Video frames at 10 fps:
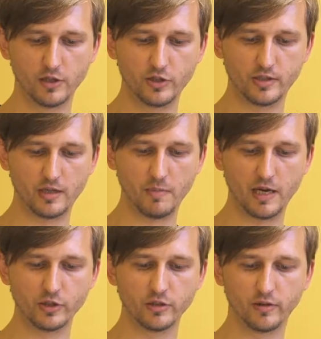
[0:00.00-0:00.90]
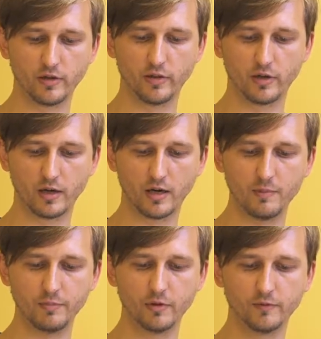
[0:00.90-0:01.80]
just imagine that there are a
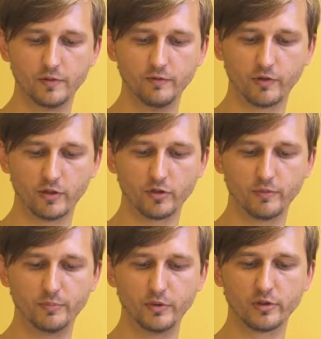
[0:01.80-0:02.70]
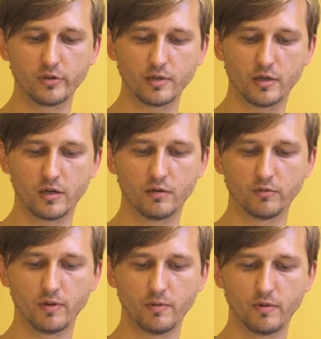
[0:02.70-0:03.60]
couple of different computers
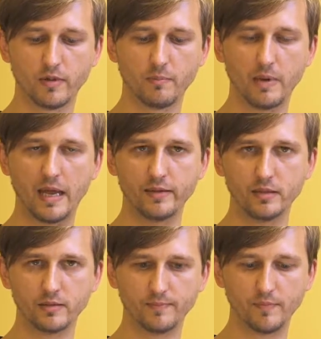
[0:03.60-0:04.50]
around the planet